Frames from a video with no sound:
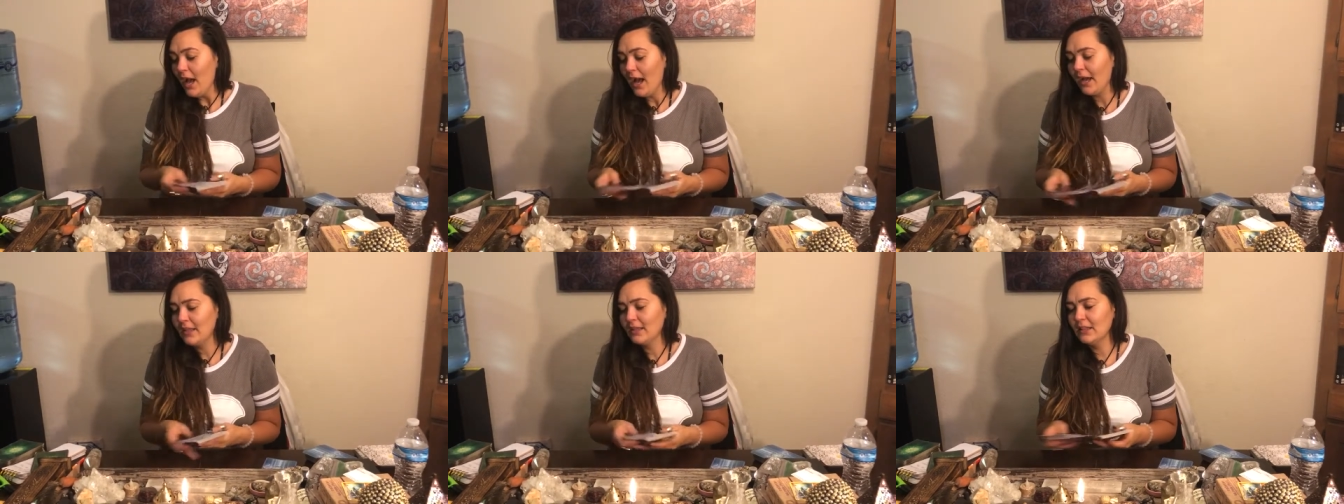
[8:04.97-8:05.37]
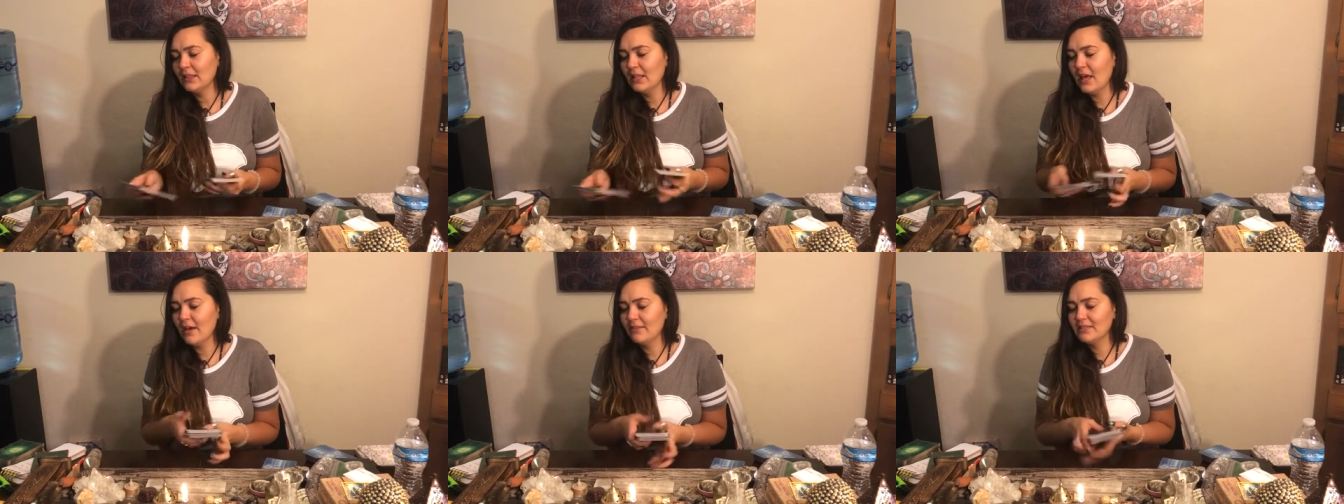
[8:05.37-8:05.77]
I
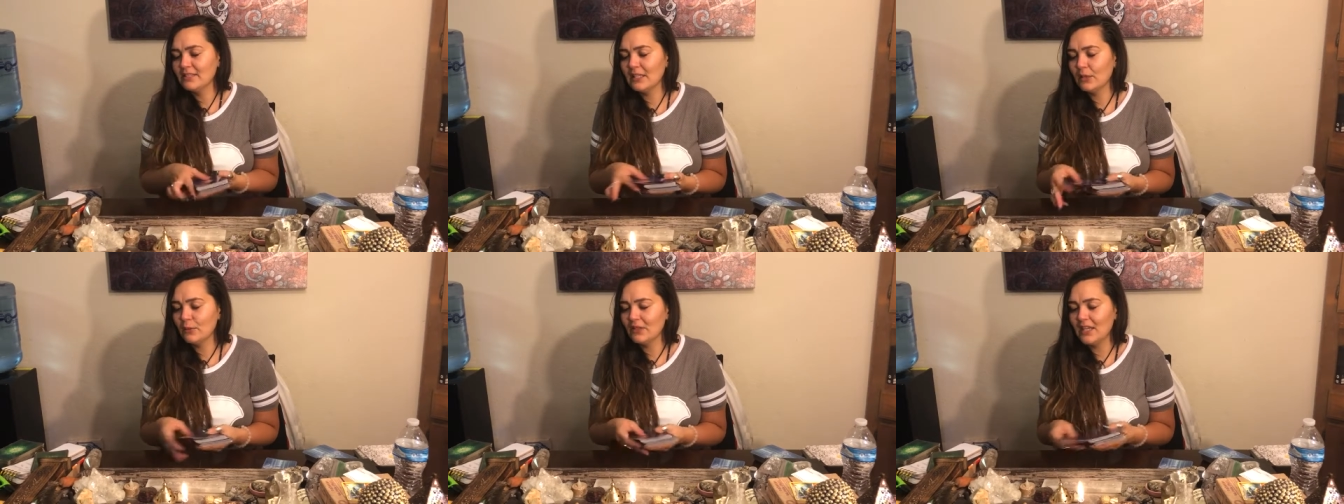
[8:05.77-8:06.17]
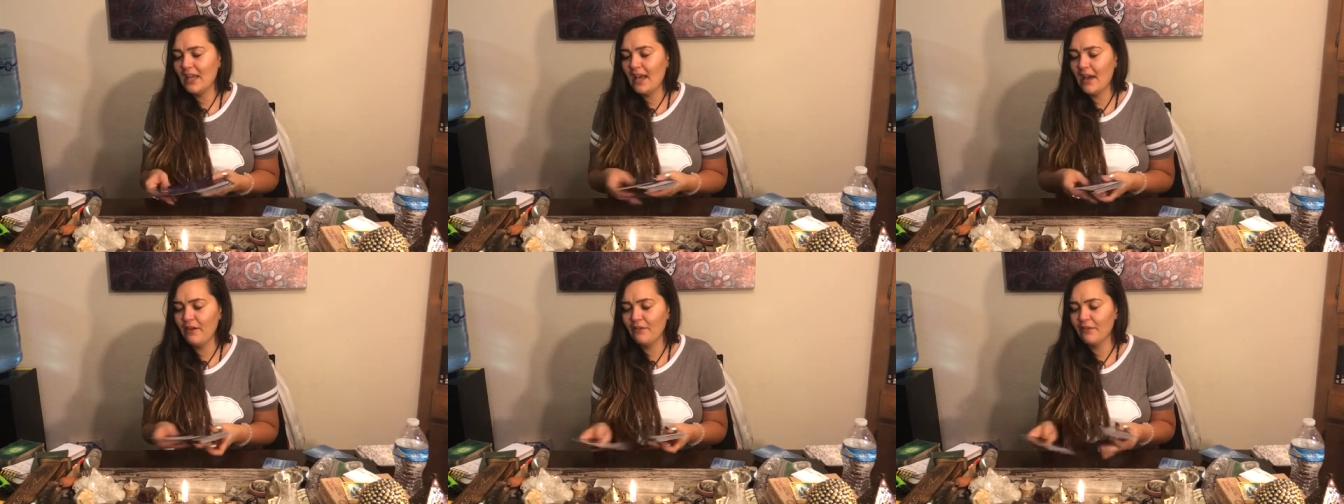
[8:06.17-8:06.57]
love seeing what they
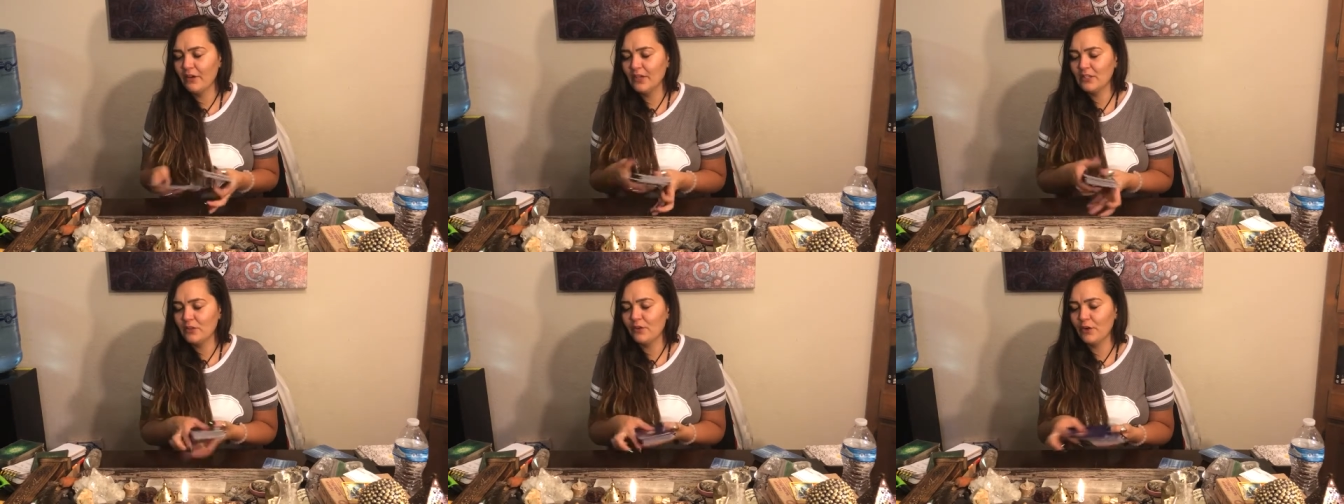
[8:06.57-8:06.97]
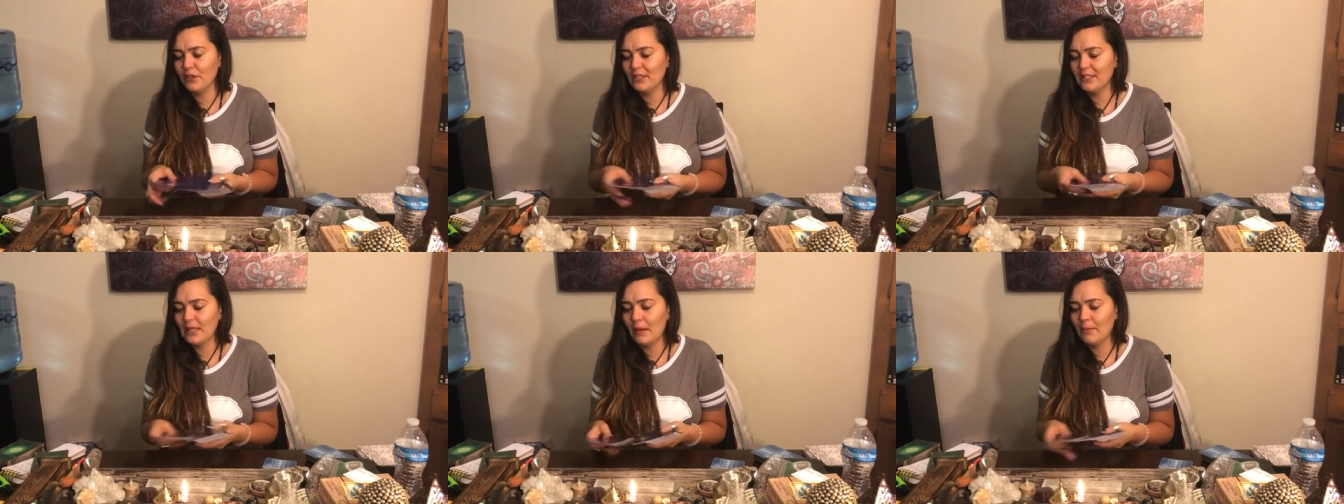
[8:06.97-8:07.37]
have for us for
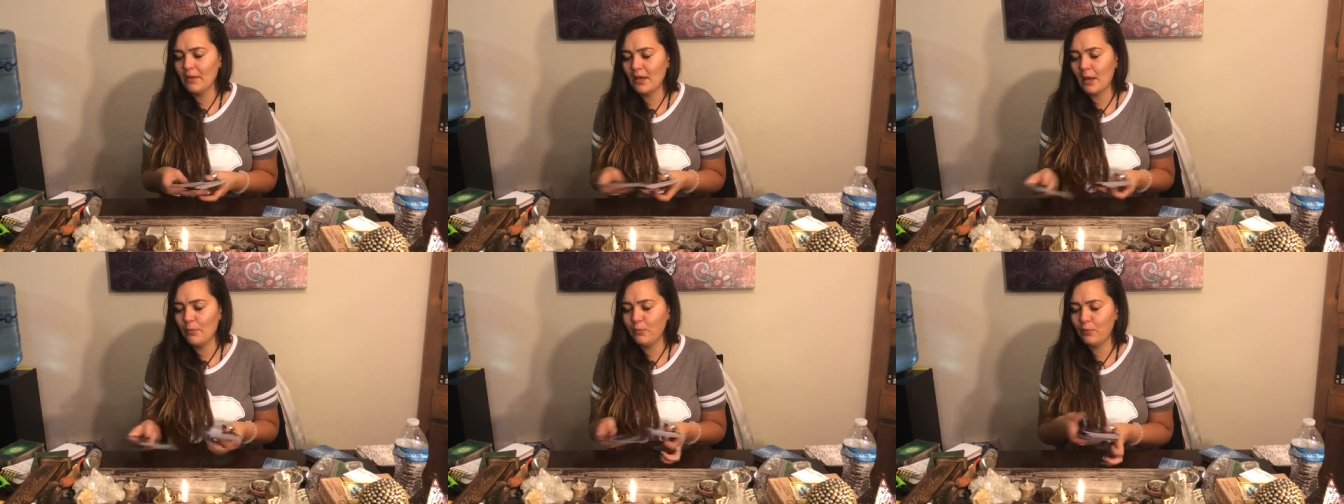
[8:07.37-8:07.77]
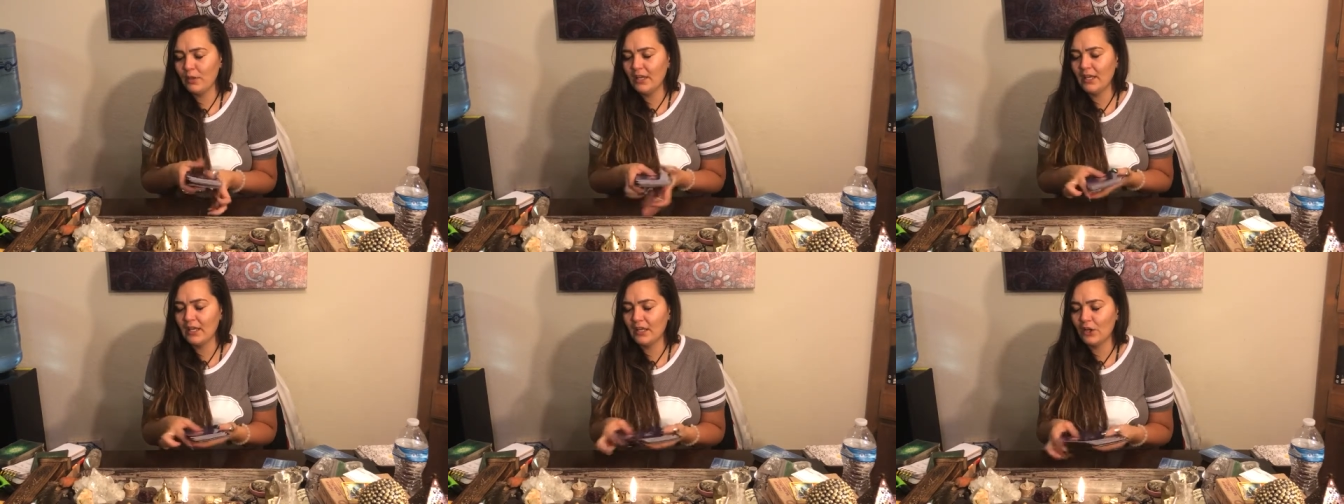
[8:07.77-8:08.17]
this coming up
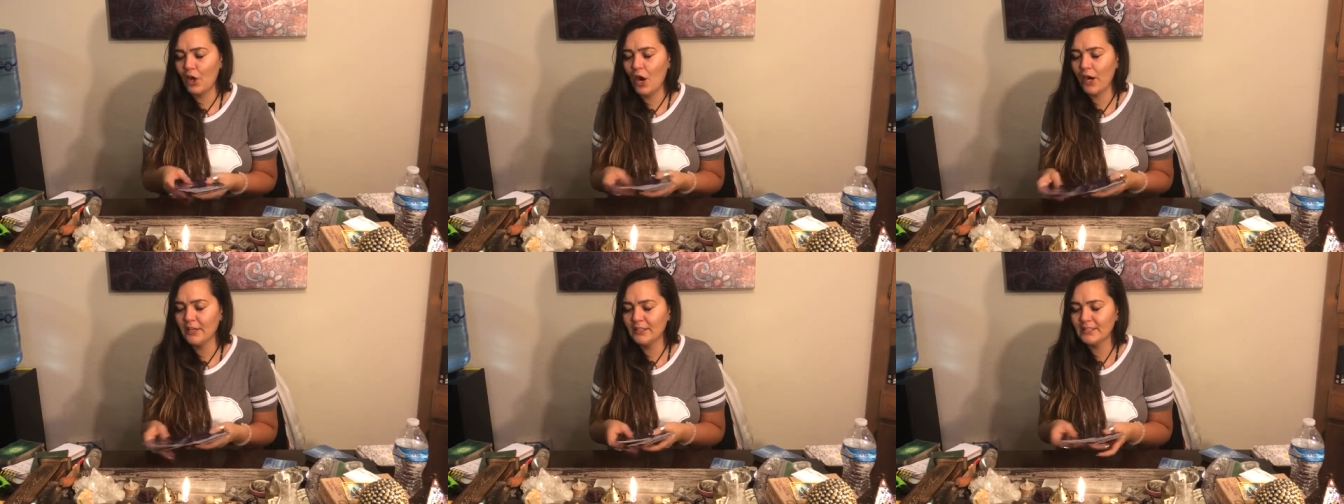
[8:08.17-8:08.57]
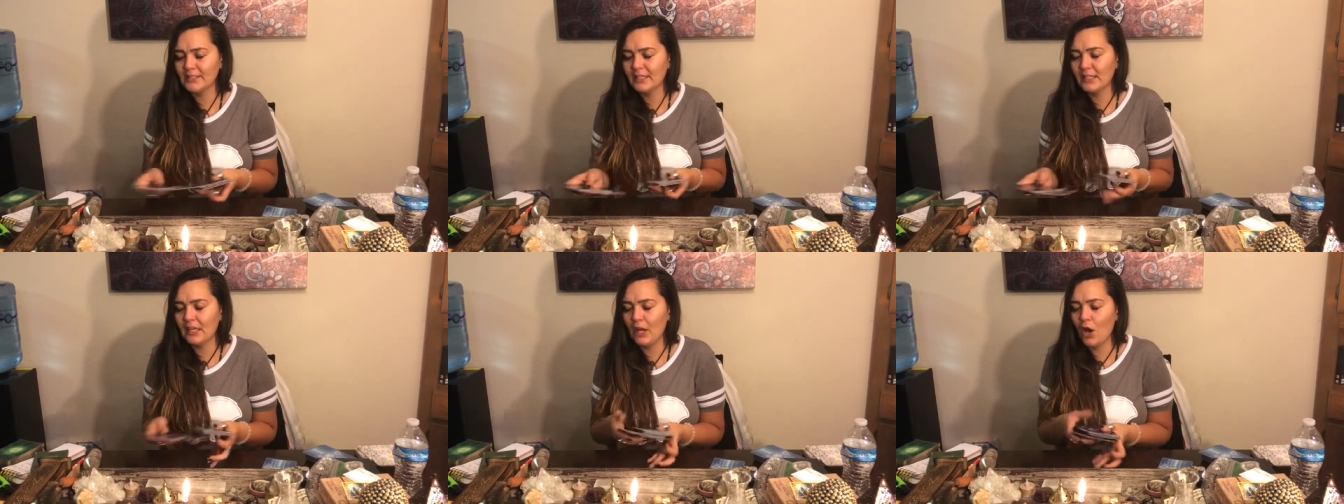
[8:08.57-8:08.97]
week and
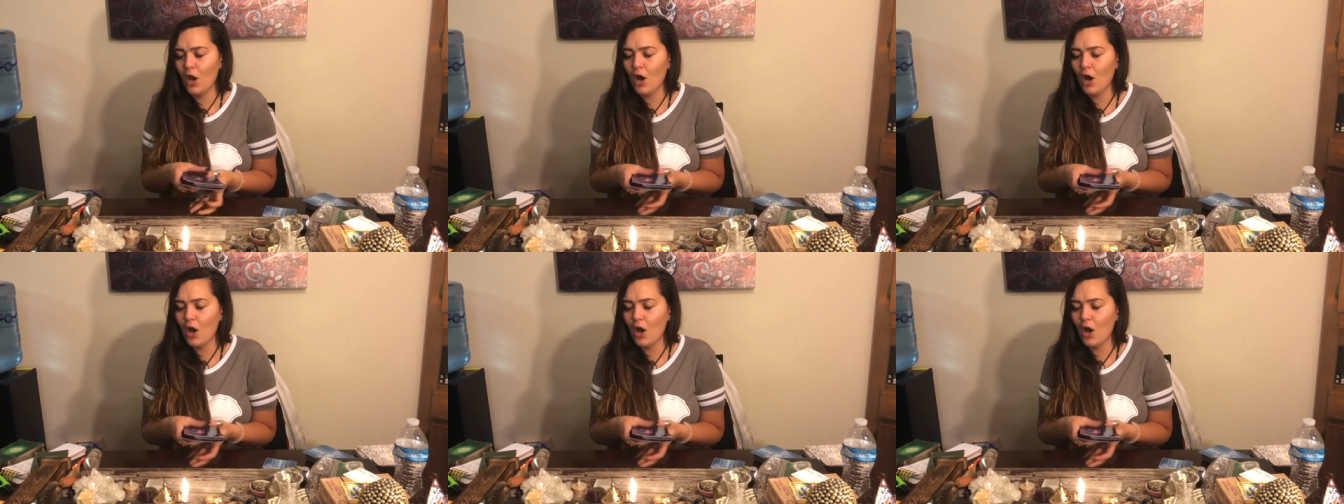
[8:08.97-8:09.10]
harnessing it